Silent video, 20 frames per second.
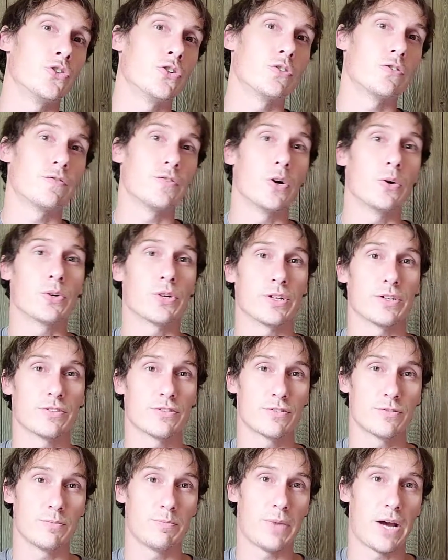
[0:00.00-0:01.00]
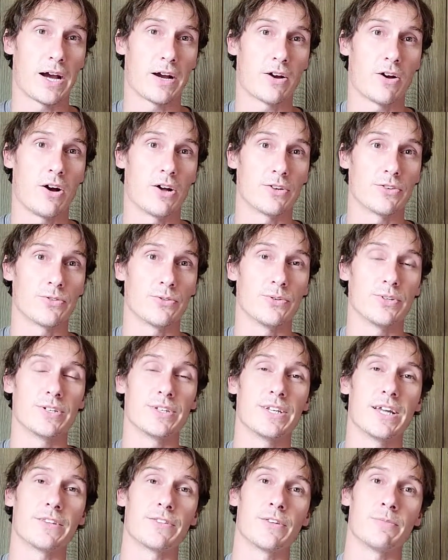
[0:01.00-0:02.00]
their focus back onto
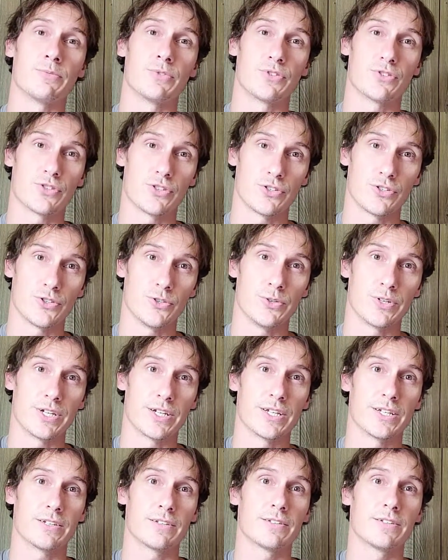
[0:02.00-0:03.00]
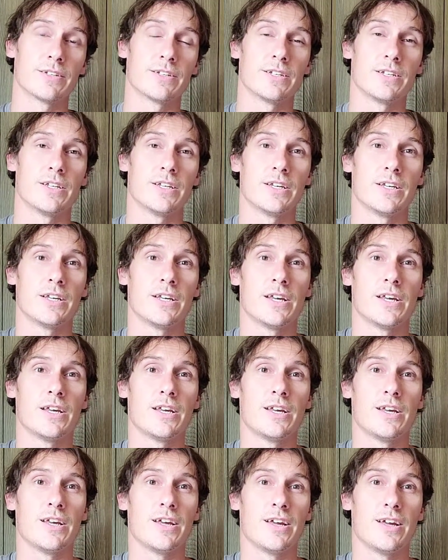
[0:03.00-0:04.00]
it, get them to start doing it,
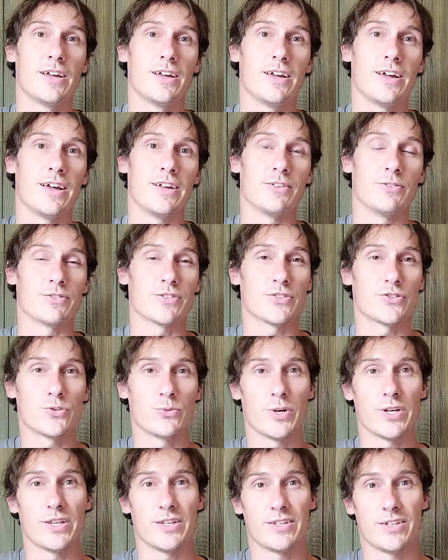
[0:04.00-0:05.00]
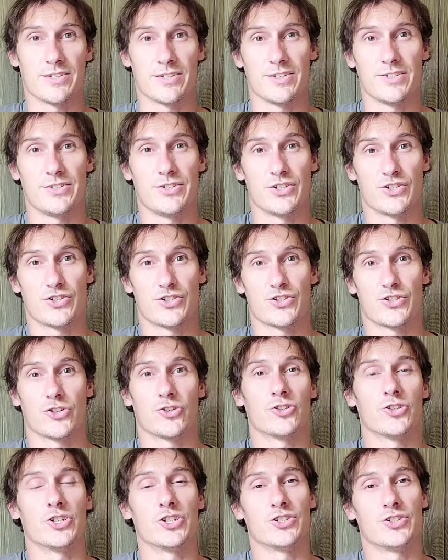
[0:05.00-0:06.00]
and in such a way that doesn't
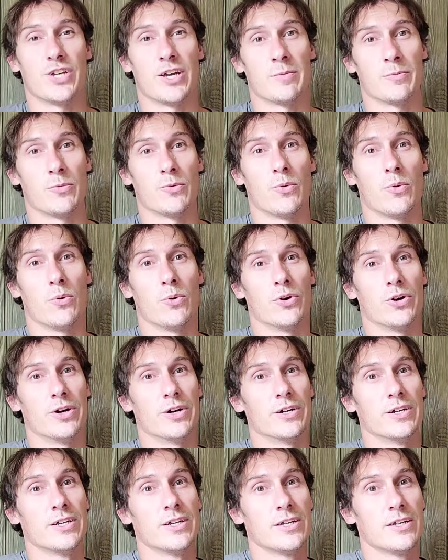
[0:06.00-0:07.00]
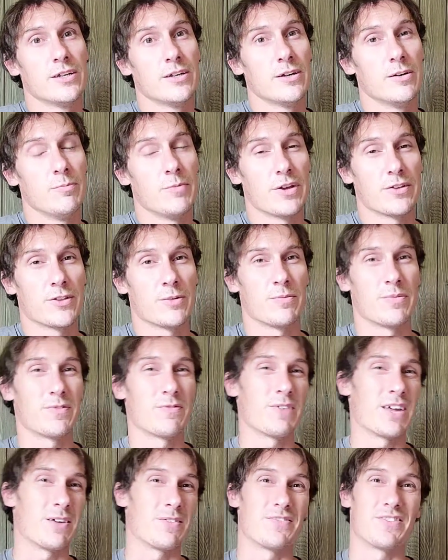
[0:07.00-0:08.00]
discourage them or make them,
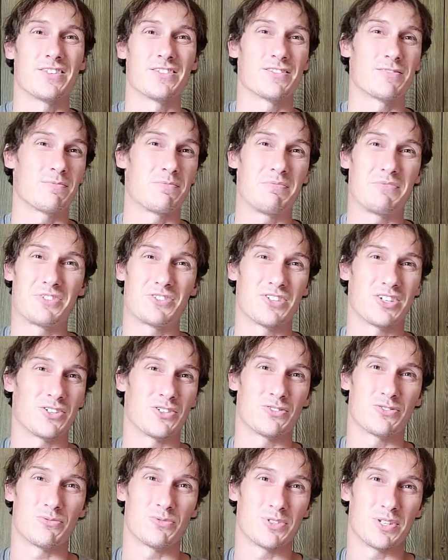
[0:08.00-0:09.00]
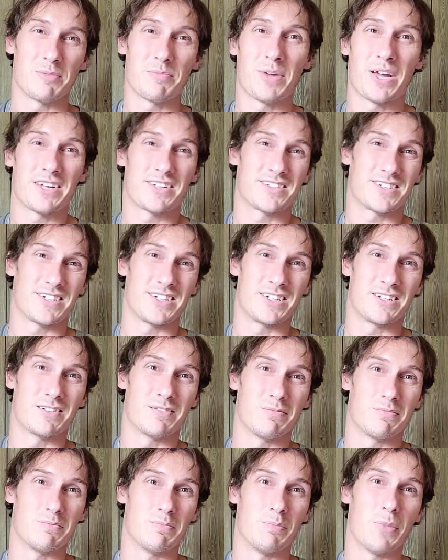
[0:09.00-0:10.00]
man, this trainer is really pesky
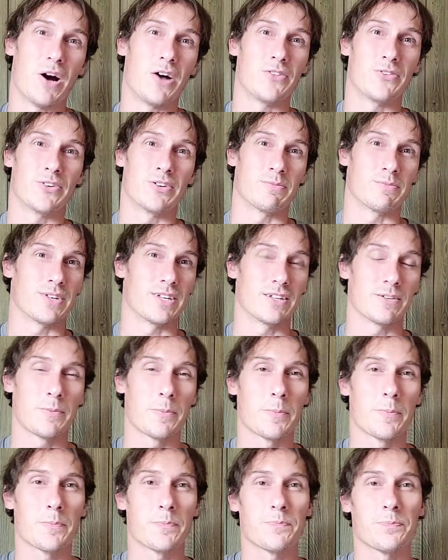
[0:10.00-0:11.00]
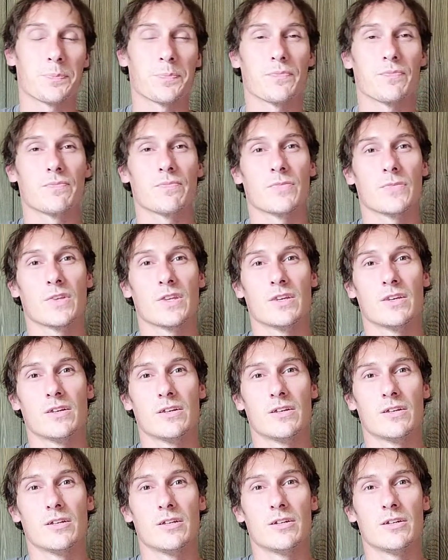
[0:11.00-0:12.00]
and bothering me.
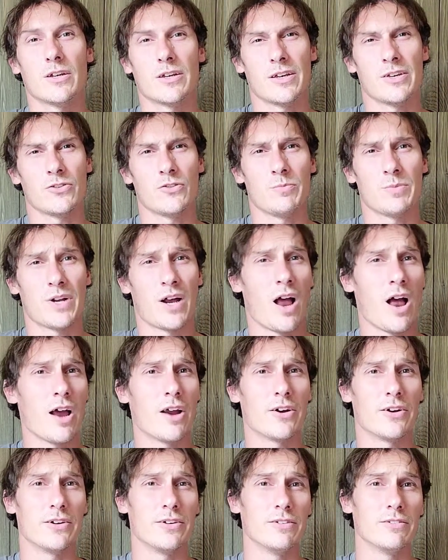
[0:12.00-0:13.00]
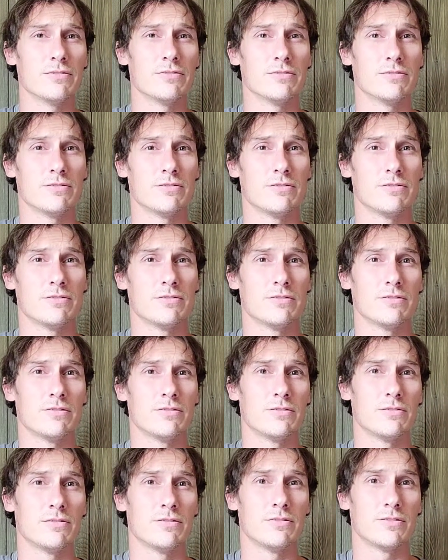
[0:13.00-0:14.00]
Again, you've been hired
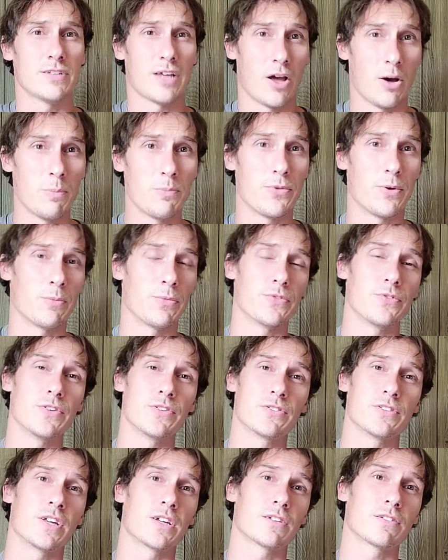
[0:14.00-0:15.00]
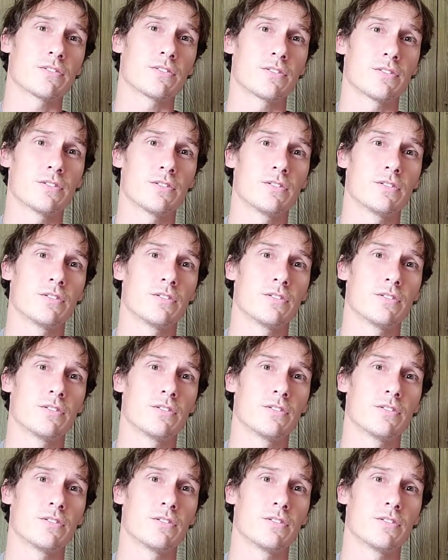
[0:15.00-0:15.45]
to help them with these things.